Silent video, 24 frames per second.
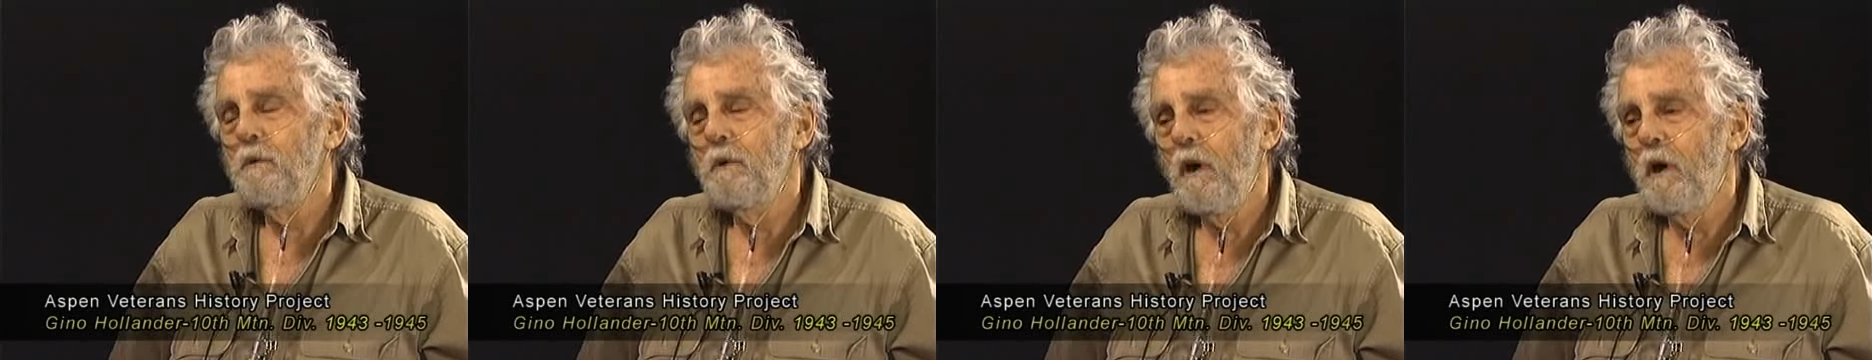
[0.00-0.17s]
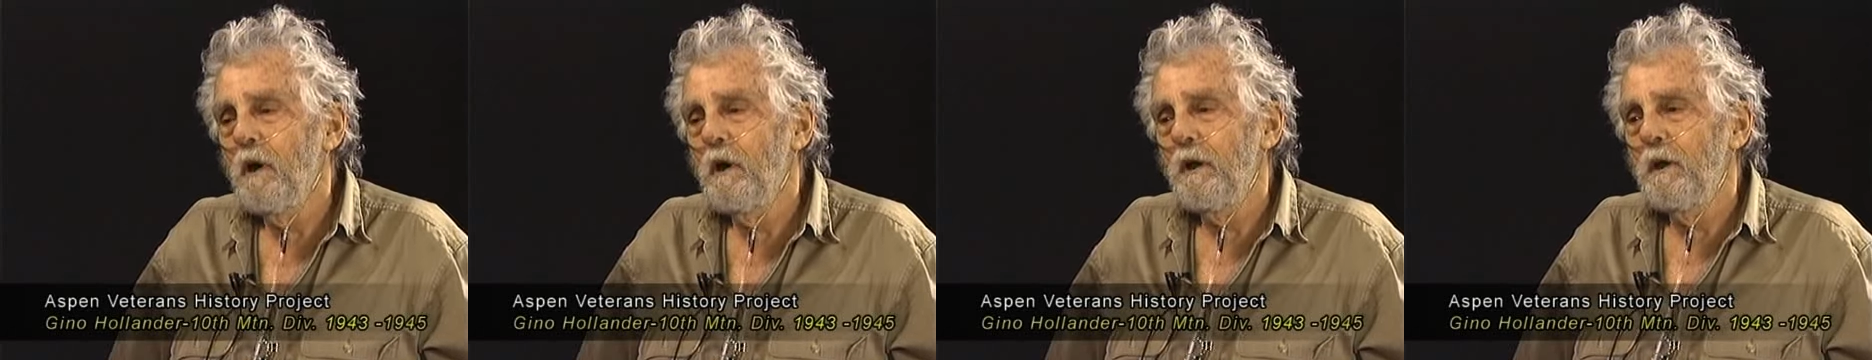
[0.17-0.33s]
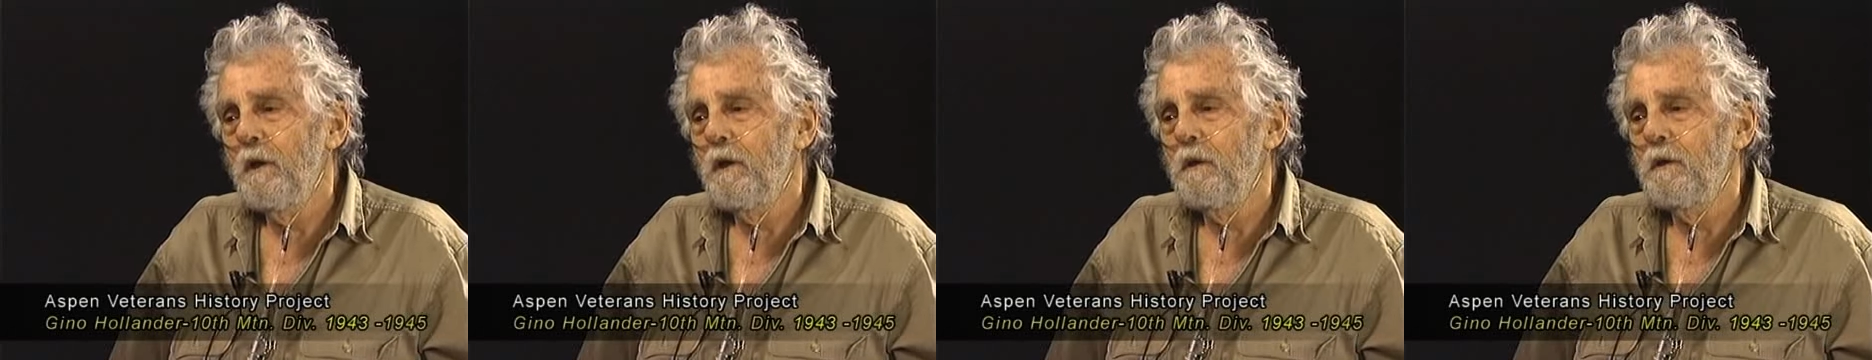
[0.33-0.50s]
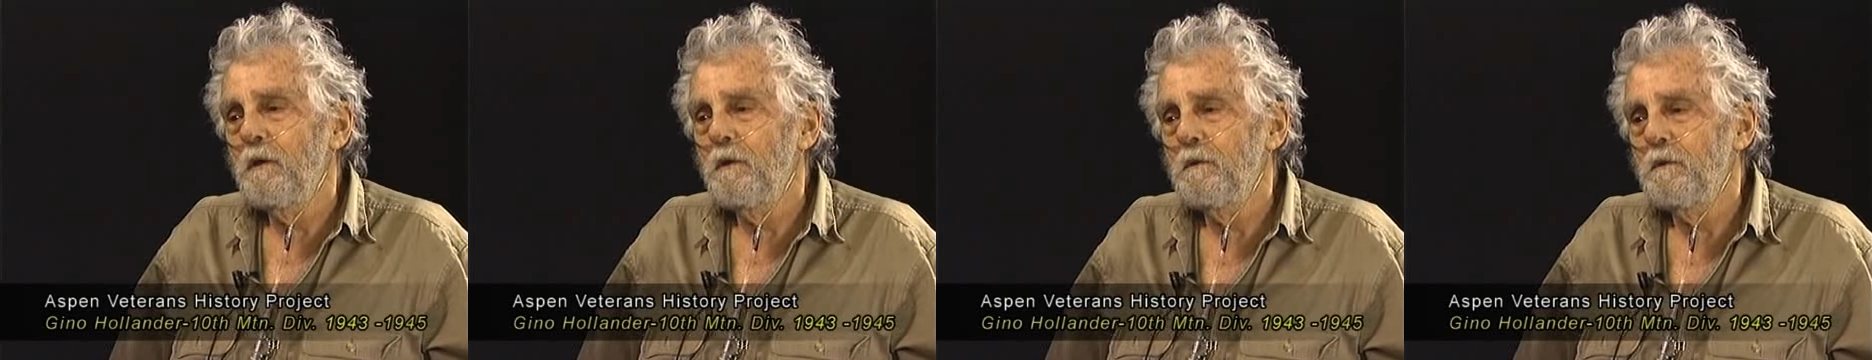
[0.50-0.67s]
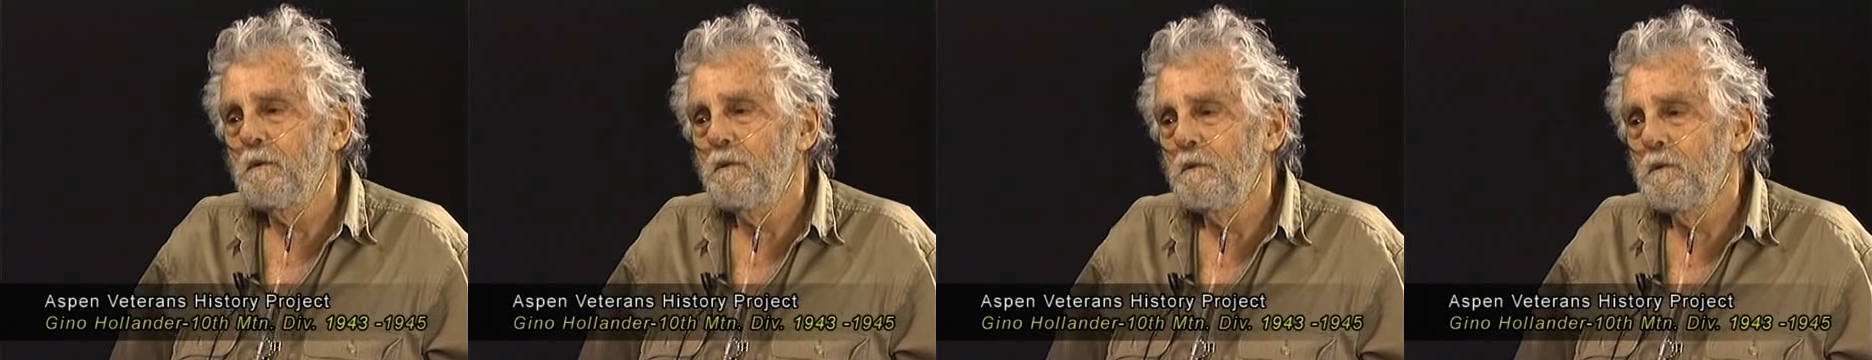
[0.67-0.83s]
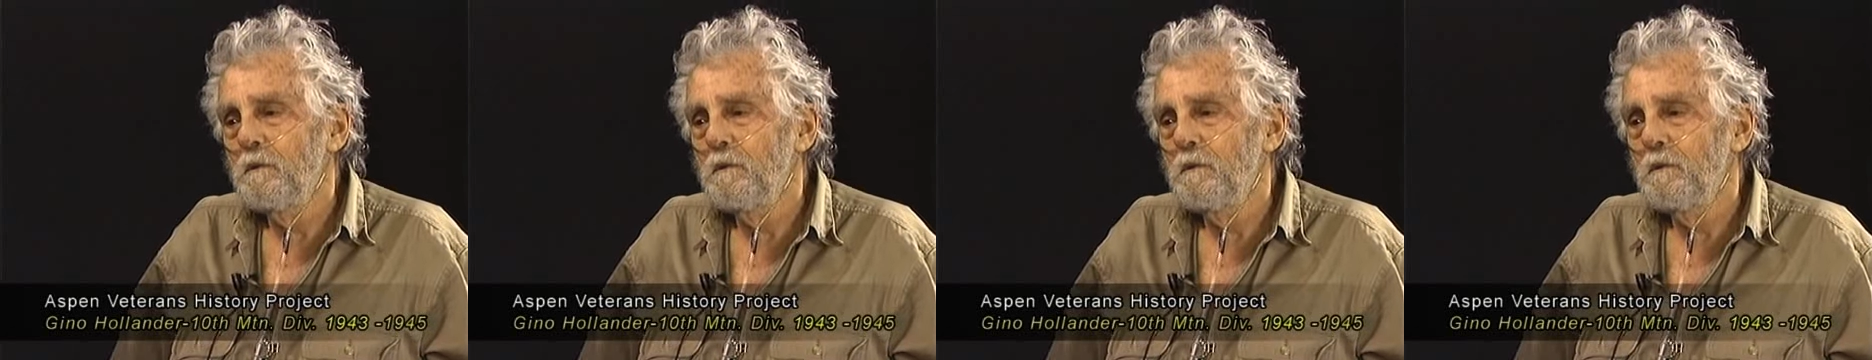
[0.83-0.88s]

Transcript: I